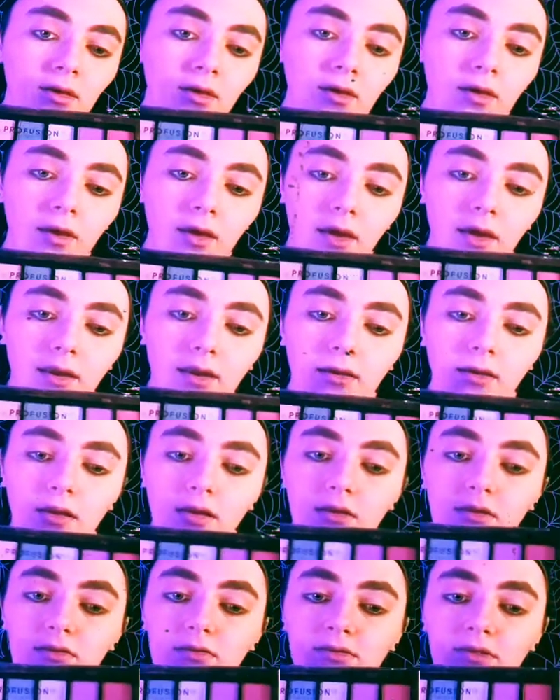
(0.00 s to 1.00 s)
And I'm going to
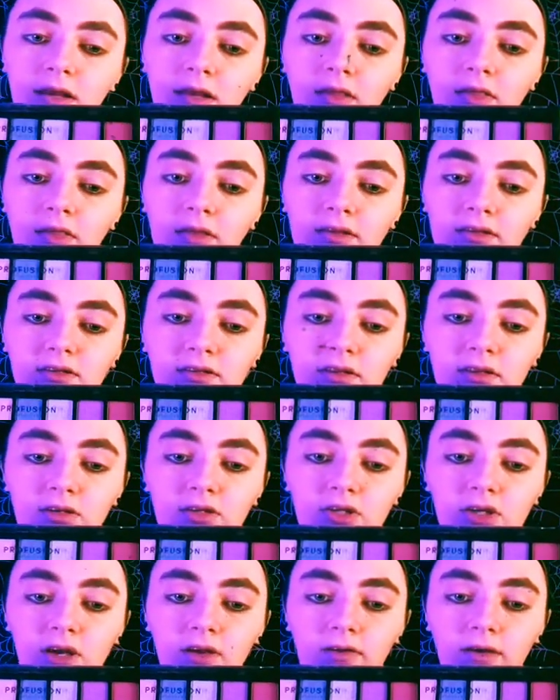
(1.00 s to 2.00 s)
use this
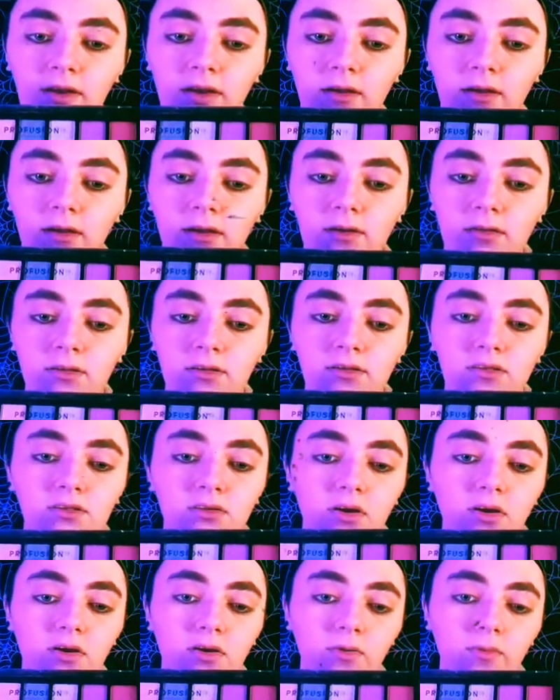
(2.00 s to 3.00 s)
shade right here. This
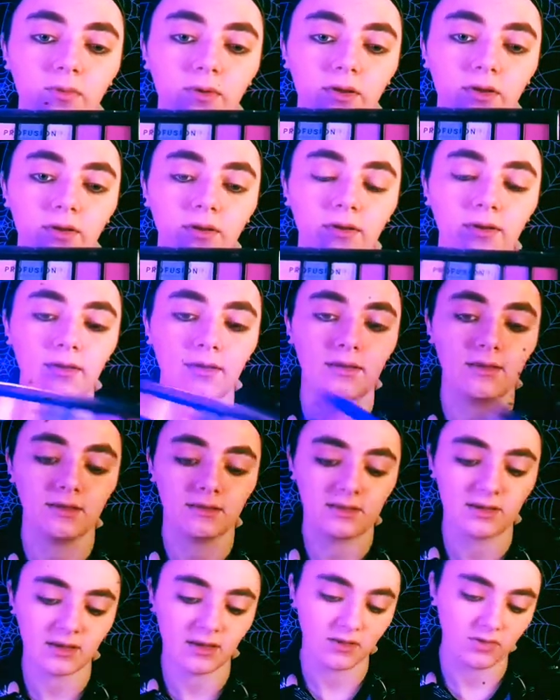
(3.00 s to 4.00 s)
darker one. It's
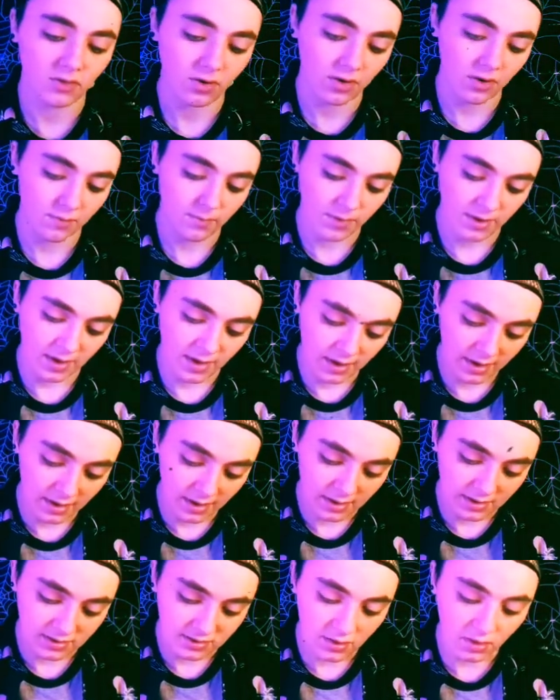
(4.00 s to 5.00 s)
like a darker pink and
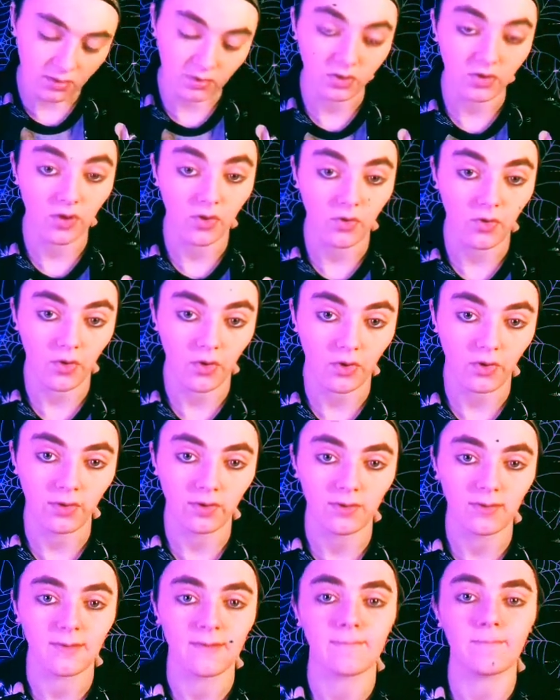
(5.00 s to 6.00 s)
it's called Go Girl.
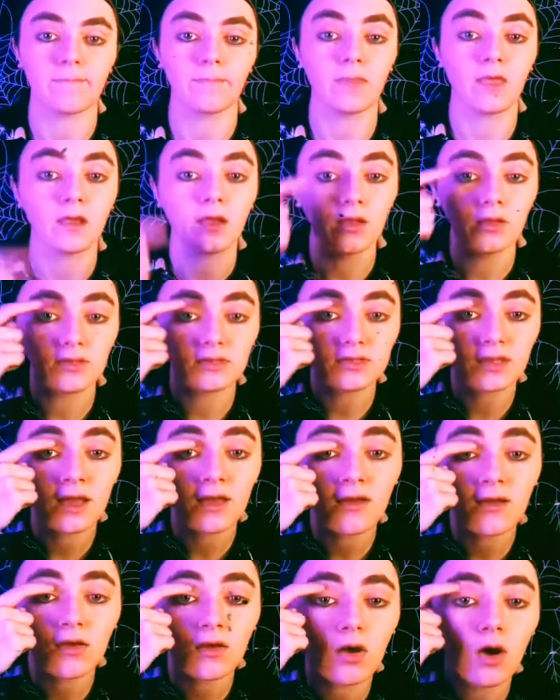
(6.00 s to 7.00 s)
I'm going to use that
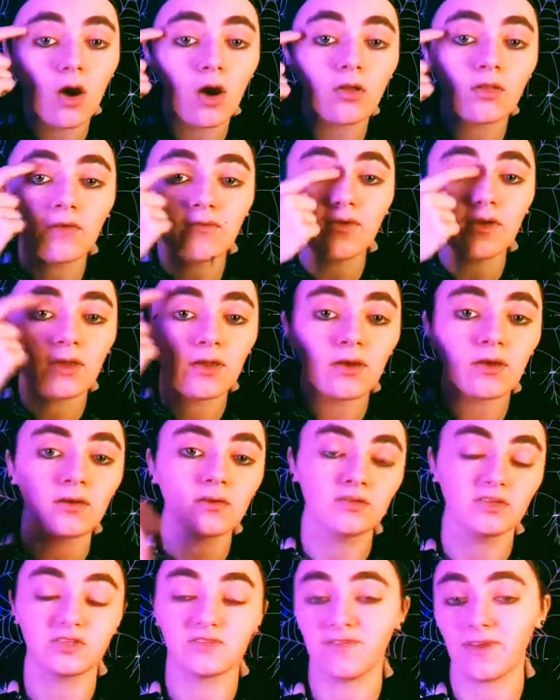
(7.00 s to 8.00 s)
all over here,
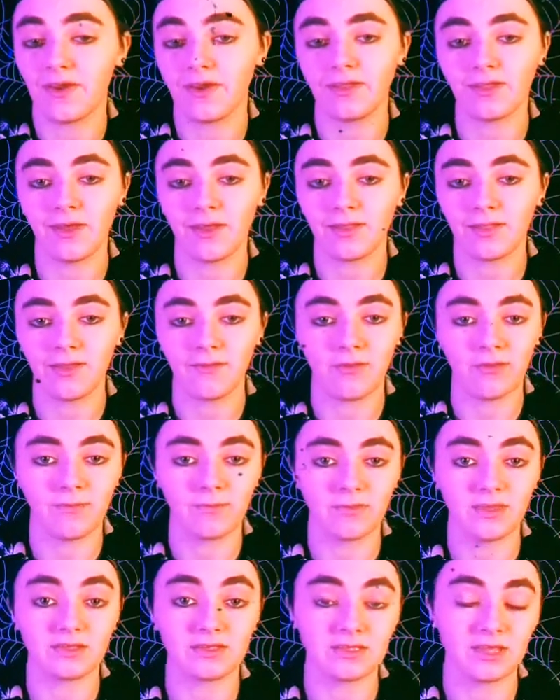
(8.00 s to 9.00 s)
just very lightly with
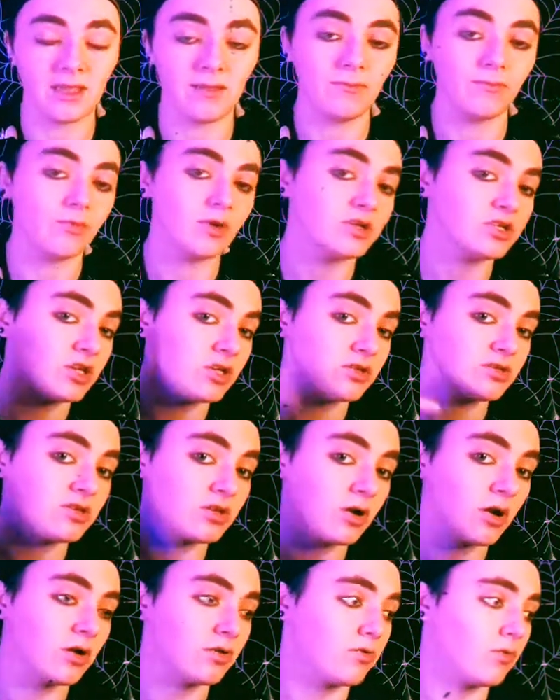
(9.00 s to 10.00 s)
the same brush I used to
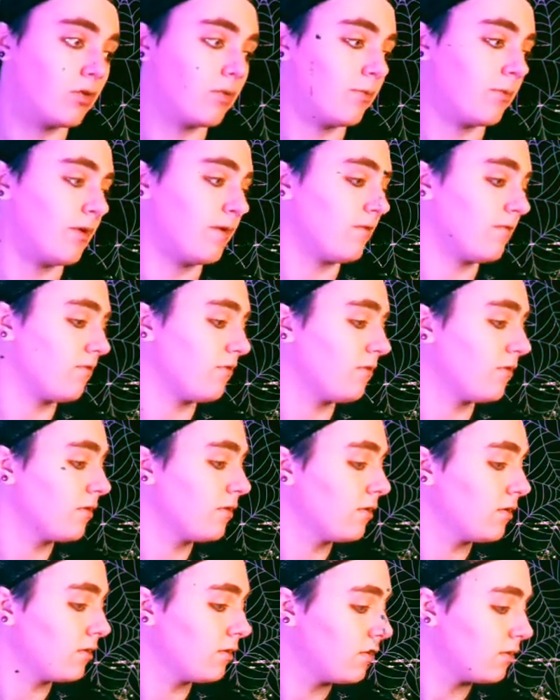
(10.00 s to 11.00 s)
contour with.
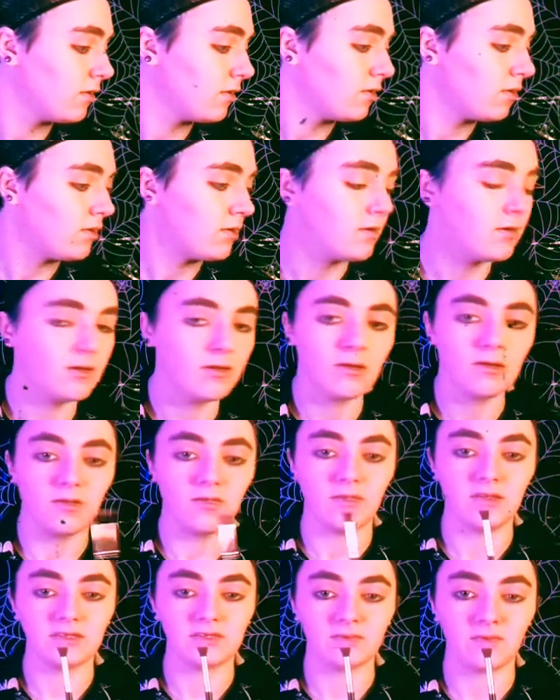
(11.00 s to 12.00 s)

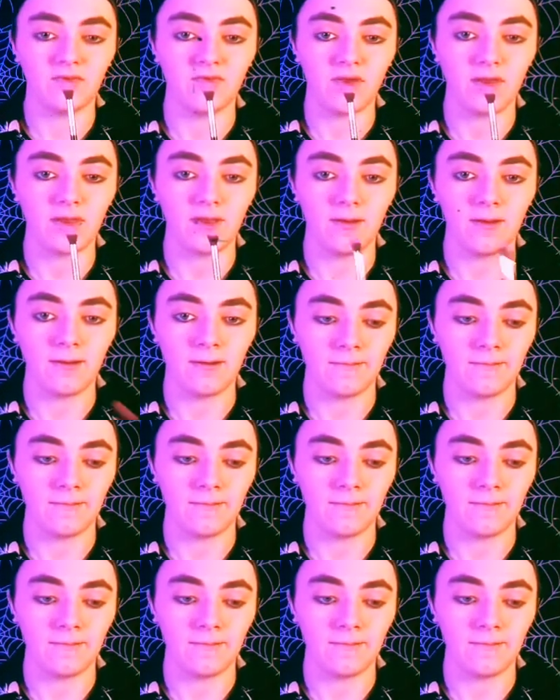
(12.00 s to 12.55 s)
This one right here.